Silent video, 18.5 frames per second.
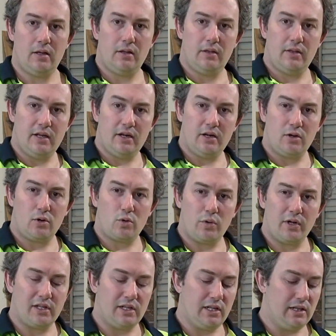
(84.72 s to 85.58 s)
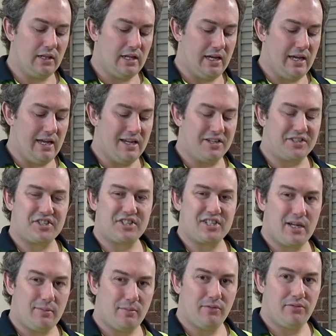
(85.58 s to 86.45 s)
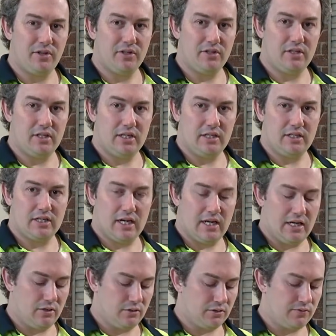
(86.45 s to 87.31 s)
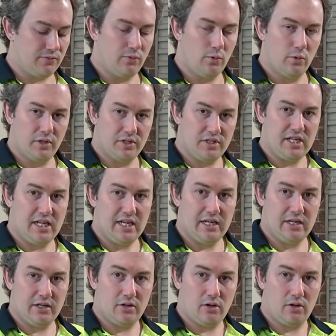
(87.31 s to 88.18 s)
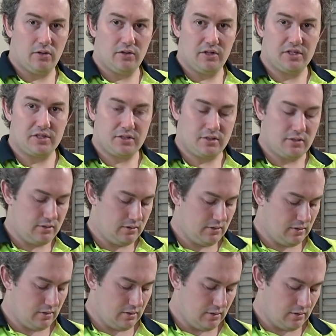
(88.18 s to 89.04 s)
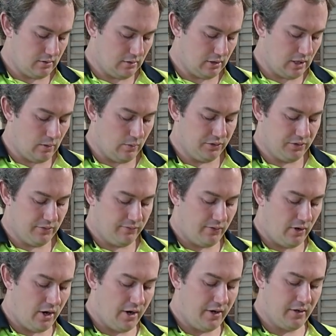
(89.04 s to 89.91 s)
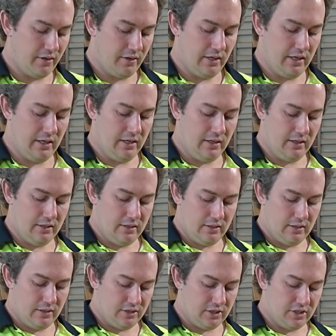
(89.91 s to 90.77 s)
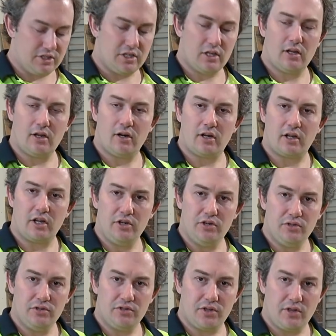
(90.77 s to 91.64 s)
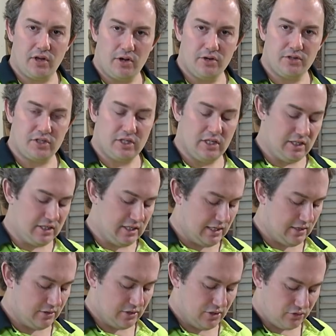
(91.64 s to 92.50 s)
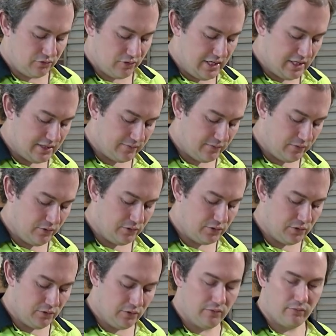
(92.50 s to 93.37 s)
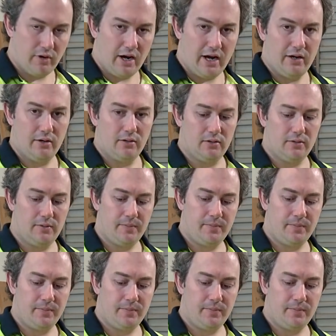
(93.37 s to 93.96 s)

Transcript: Then I'll quickly lay out some of the details for the tenon on this lower divider there, just so that I can use those details and transfer to the rail.